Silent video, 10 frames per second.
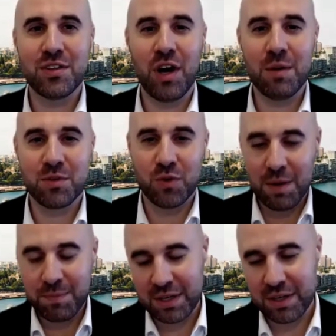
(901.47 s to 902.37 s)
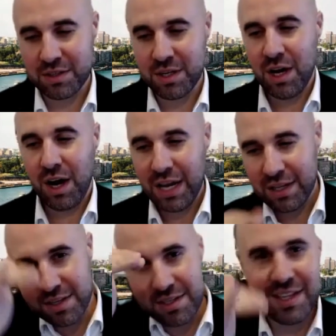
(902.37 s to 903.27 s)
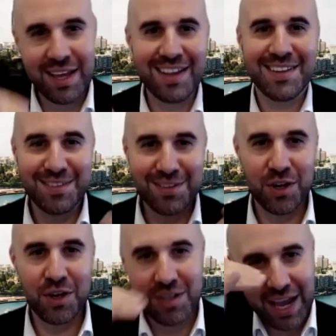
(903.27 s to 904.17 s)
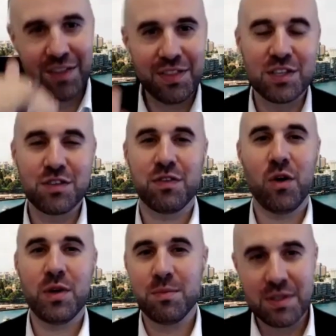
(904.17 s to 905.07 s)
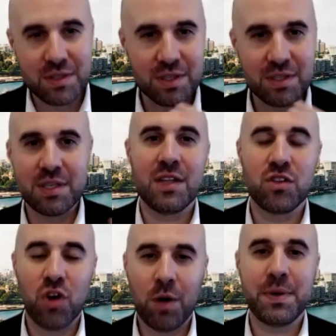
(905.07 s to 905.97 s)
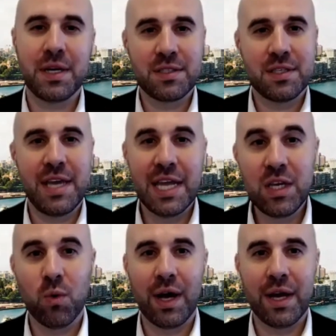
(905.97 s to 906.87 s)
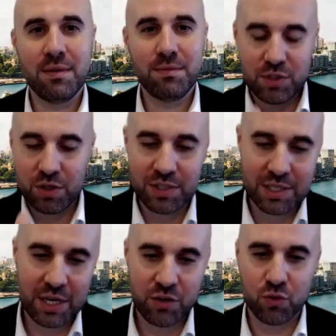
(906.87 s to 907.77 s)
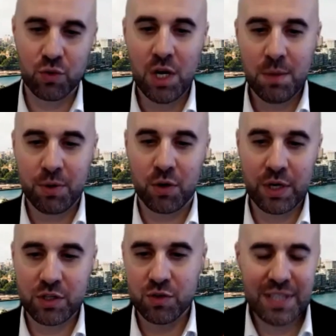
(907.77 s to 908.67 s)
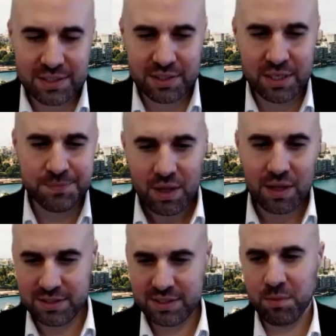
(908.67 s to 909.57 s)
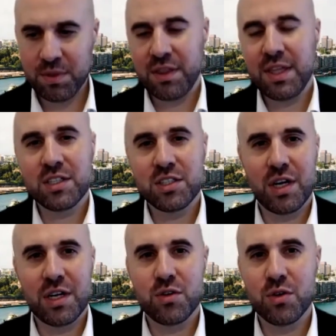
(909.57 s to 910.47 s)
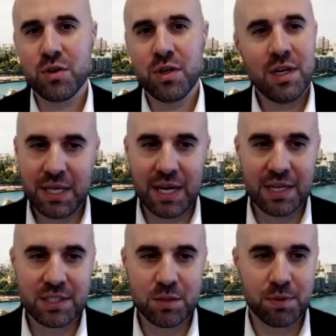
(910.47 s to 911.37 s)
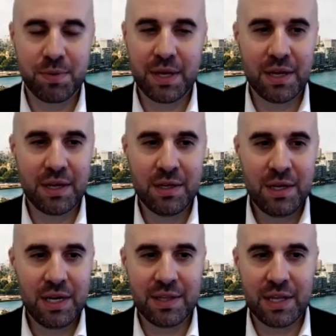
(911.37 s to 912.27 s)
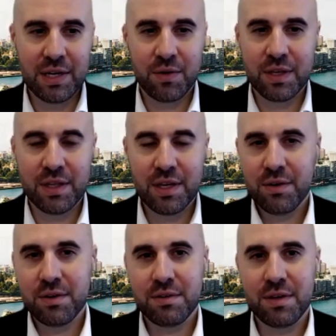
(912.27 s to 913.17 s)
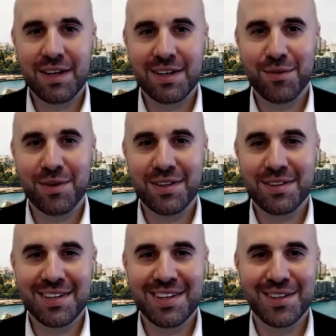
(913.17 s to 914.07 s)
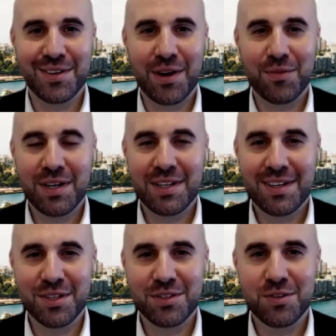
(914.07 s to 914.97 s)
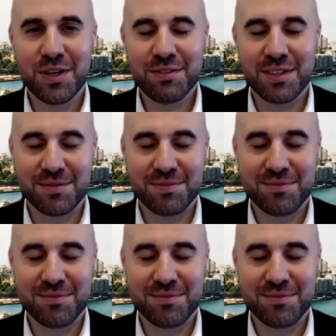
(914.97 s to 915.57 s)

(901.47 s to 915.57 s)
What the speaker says: times, right? Because I understand, how things flow in business in topics anyway. So it's a natural progression. So that's some of the things that I do, to prepare in that area there, and get ready to hit the ground running, soon after.